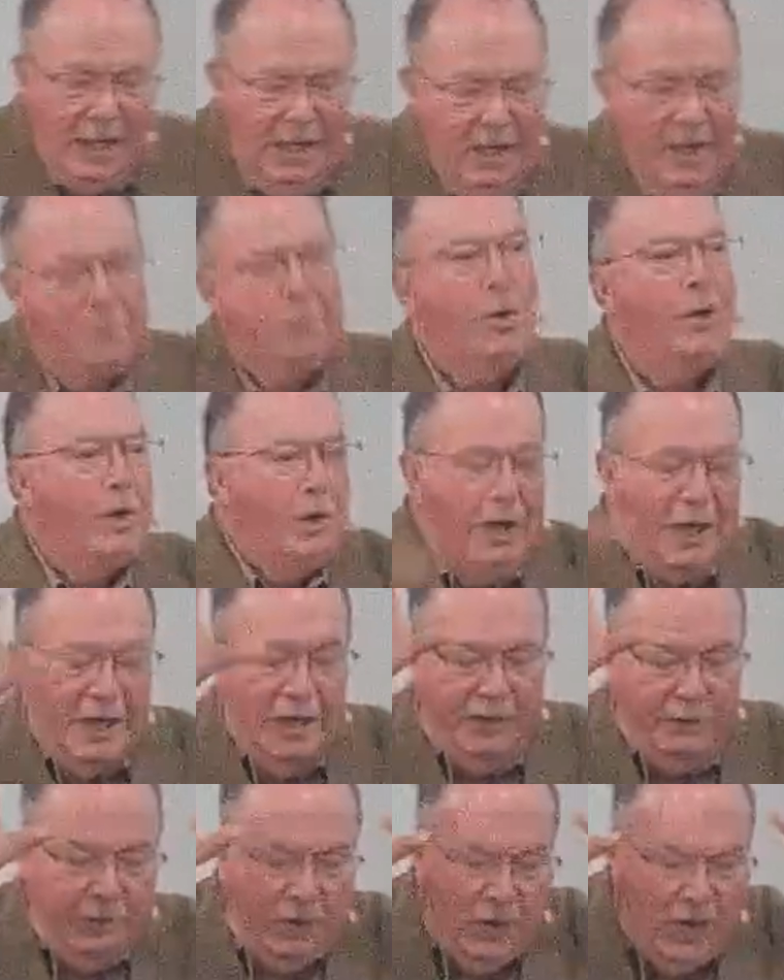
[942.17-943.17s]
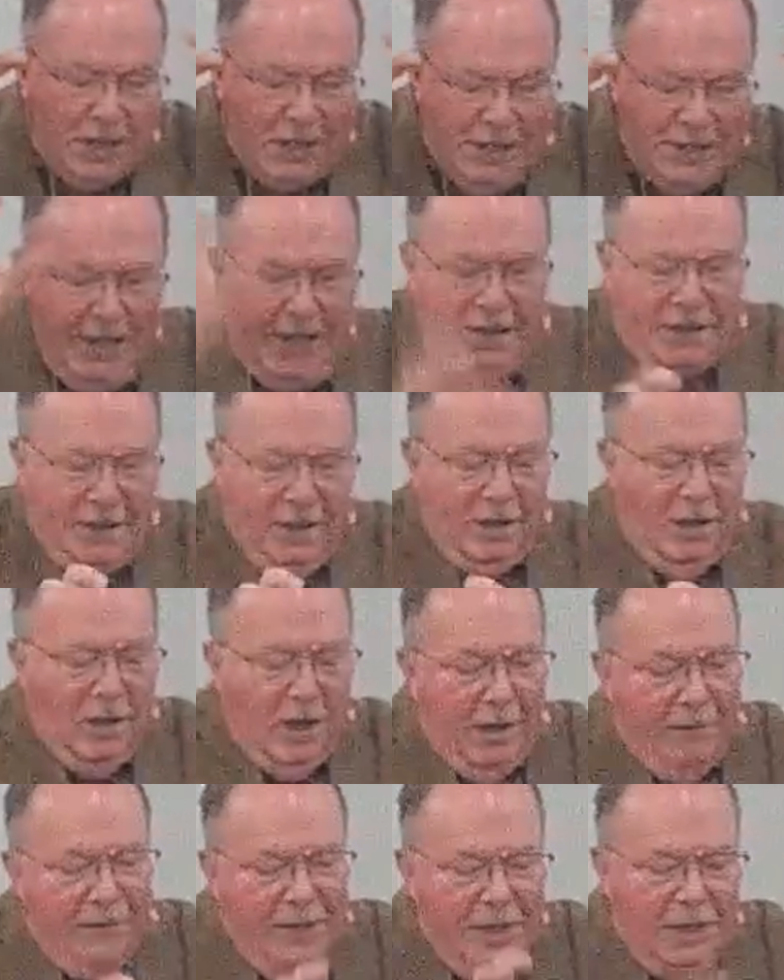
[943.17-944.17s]
They put her in the very center
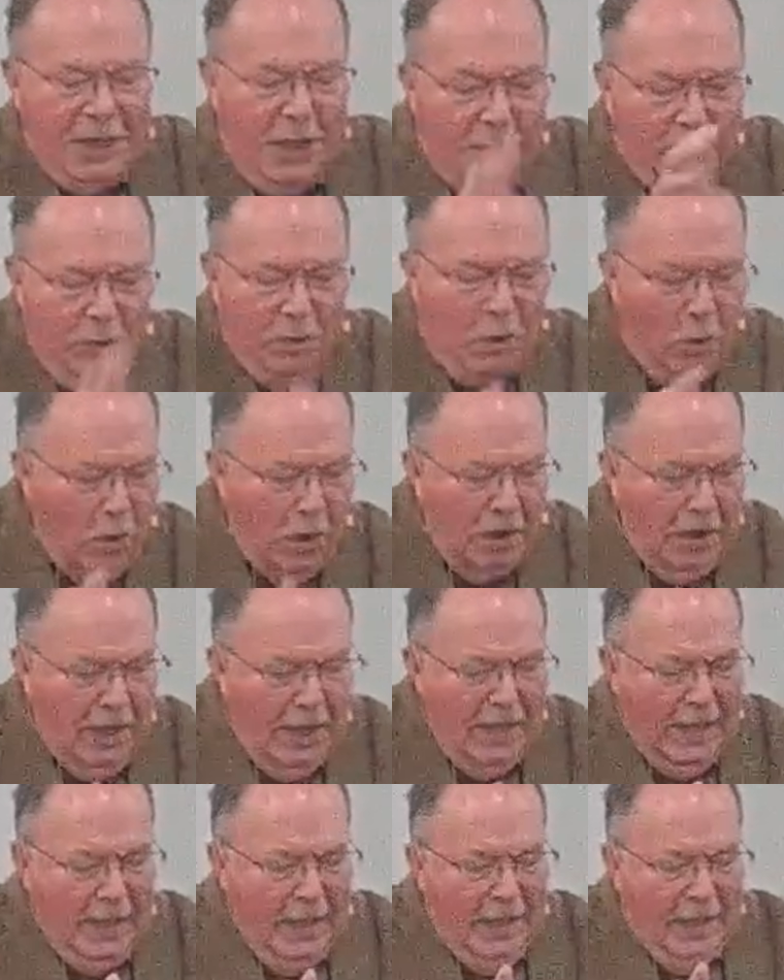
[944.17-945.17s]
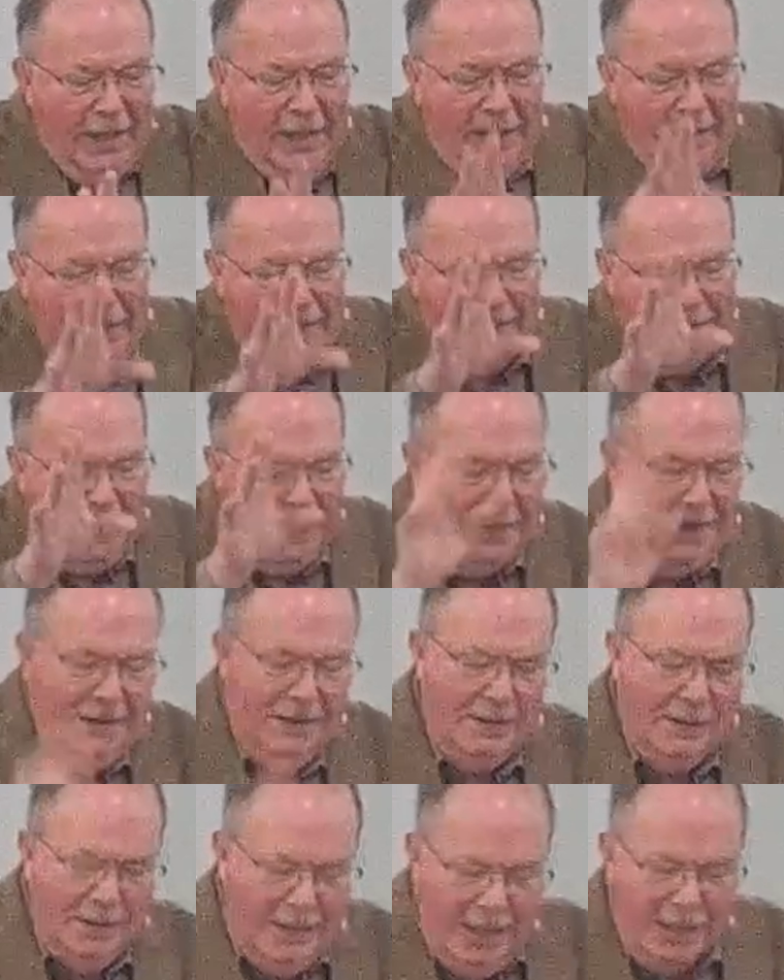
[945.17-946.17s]
of the temple court. They
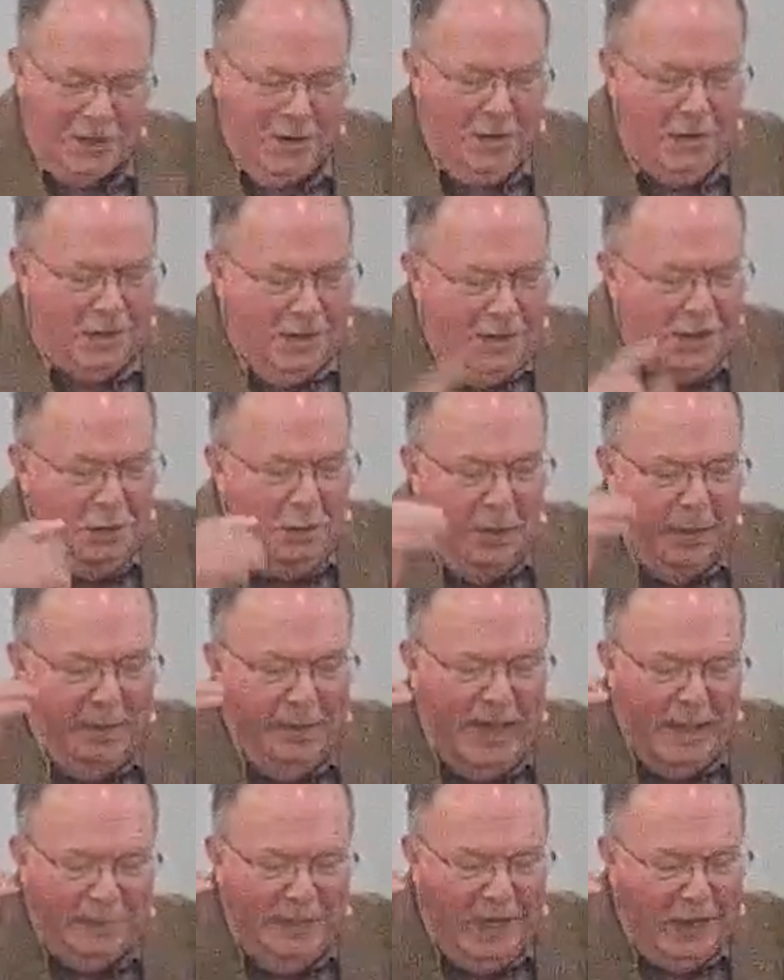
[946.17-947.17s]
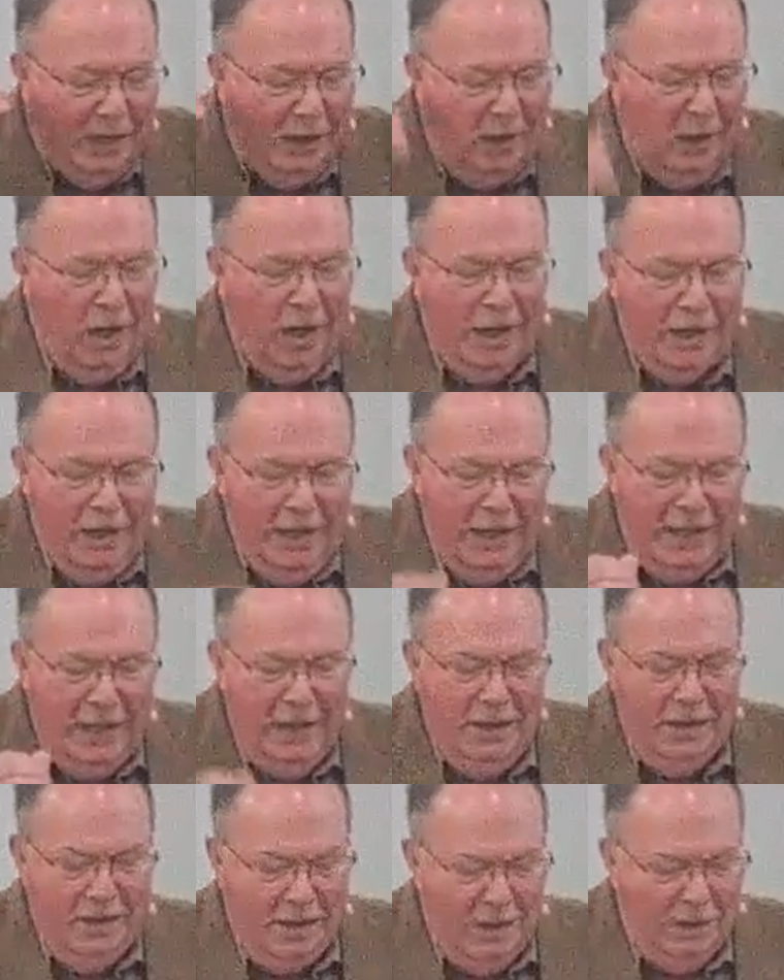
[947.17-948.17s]
said, Teacher, this woman had been caught in
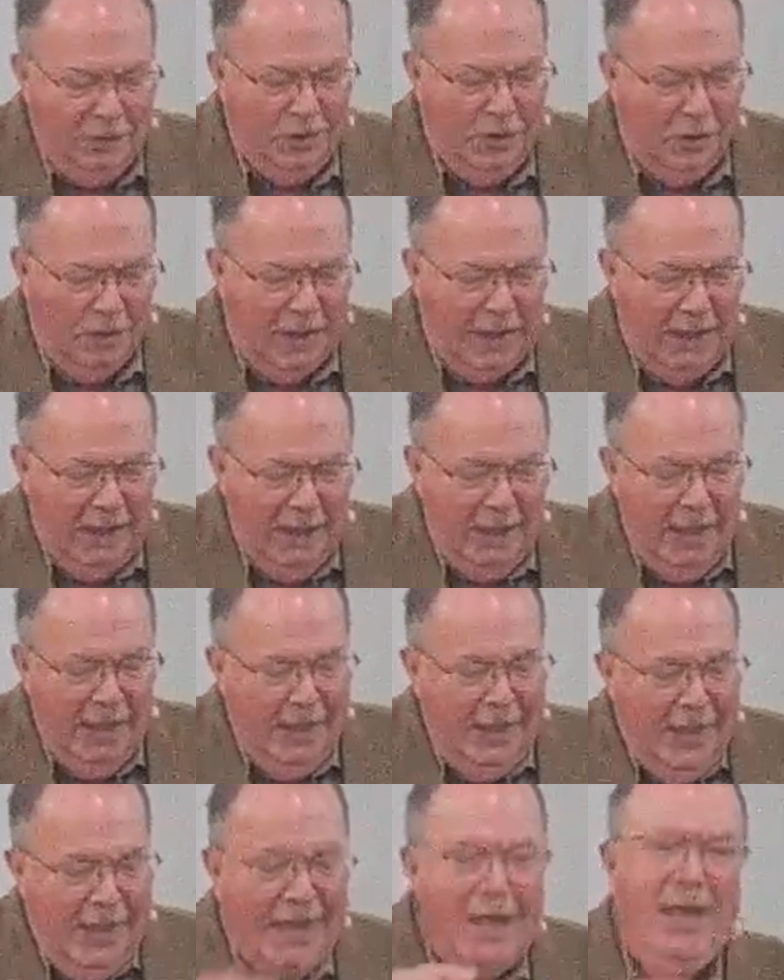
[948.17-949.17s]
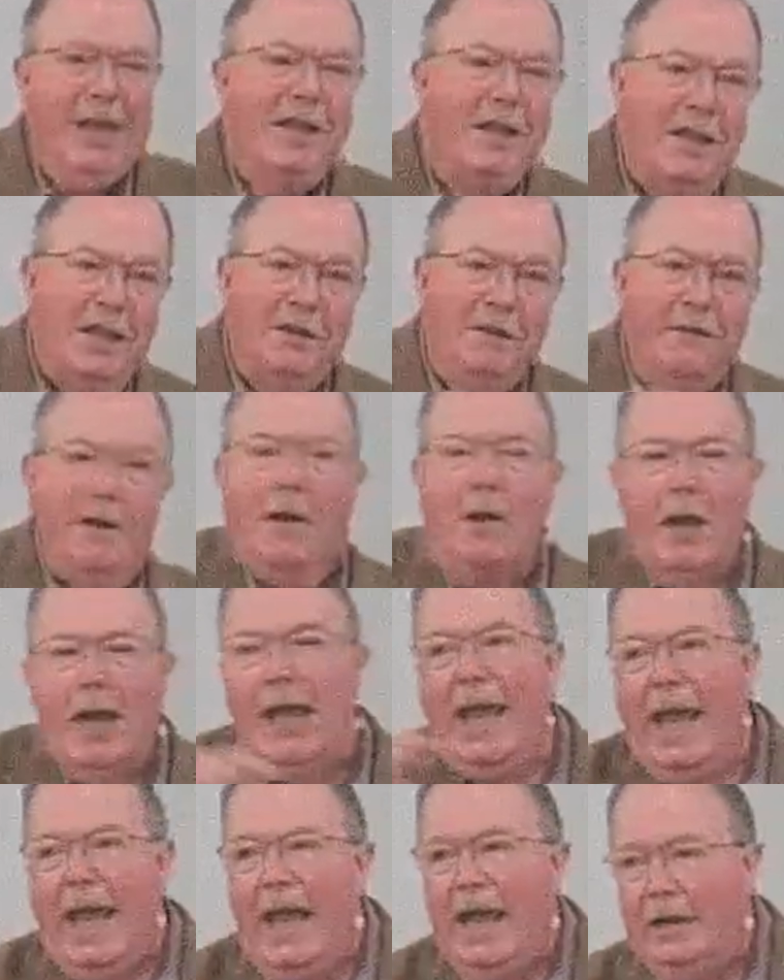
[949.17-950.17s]
adultery in the
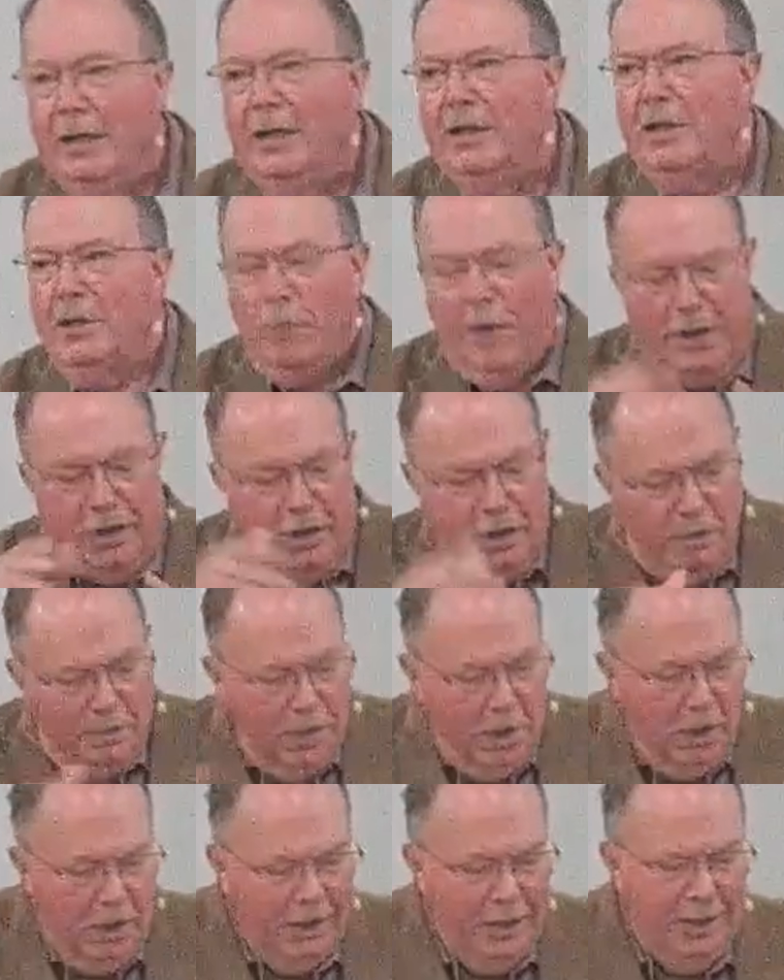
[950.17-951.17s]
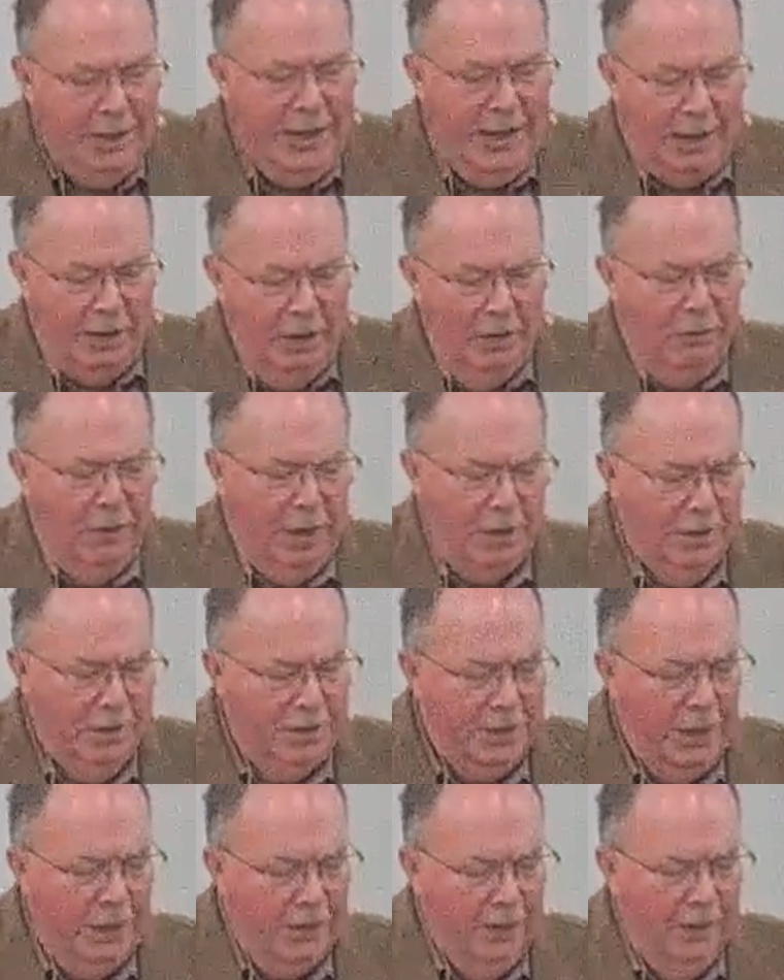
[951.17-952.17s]
very act. That's the way the New American Standard
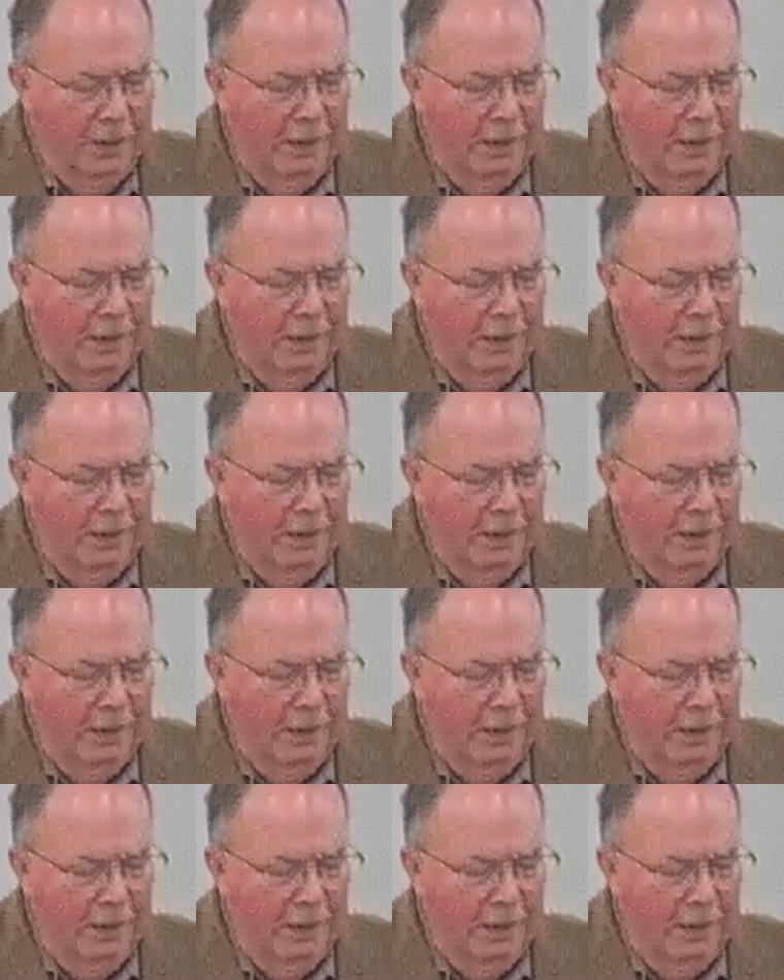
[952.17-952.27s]
renders it.